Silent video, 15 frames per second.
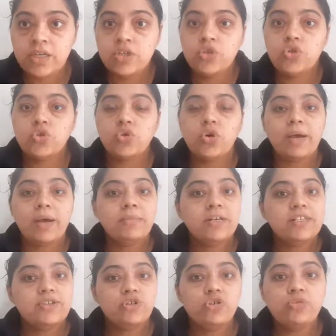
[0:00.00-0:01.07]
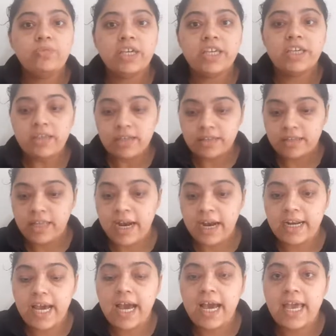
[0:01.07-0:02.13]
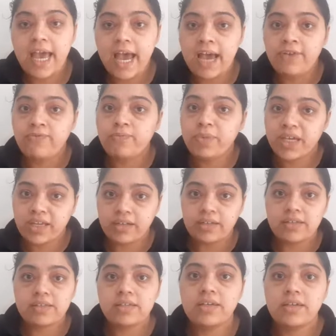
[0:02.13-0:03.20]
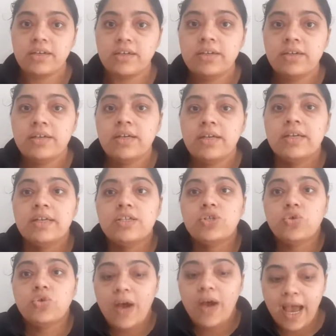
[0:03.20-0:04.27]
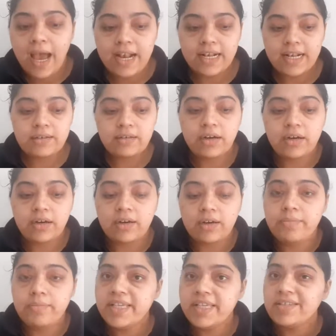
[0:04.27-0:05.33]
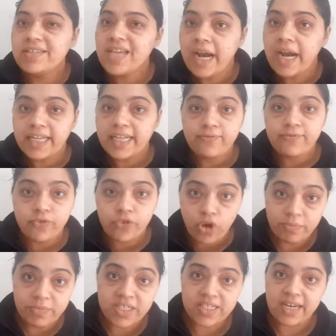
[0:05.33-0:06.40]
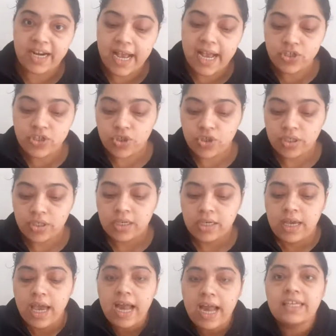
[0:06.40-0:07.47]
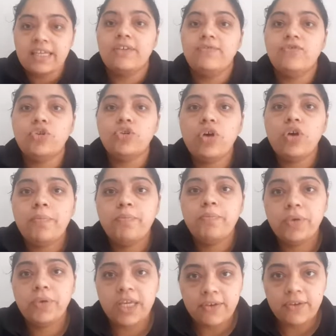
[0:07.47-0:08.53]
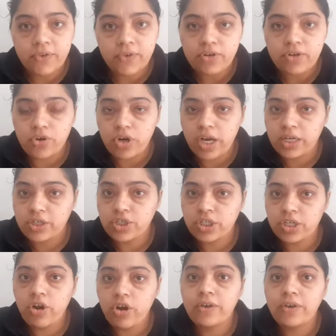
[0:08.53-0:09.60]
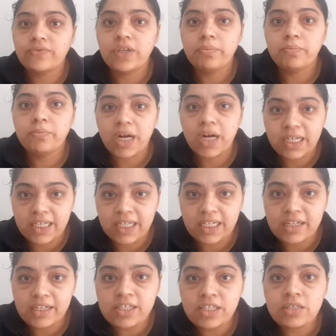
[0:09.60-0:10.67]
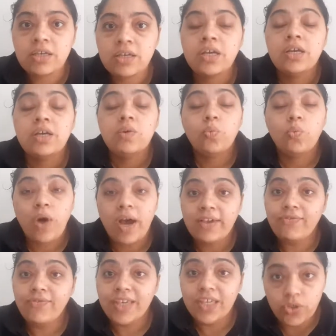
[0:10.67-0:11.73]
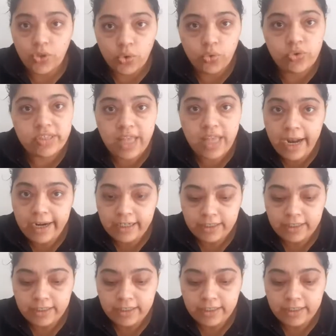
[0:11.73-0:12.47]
So I'm assuming that I have beginners here. So I'll be starting from scratch and give you a brief introduction of the materials, why we use that.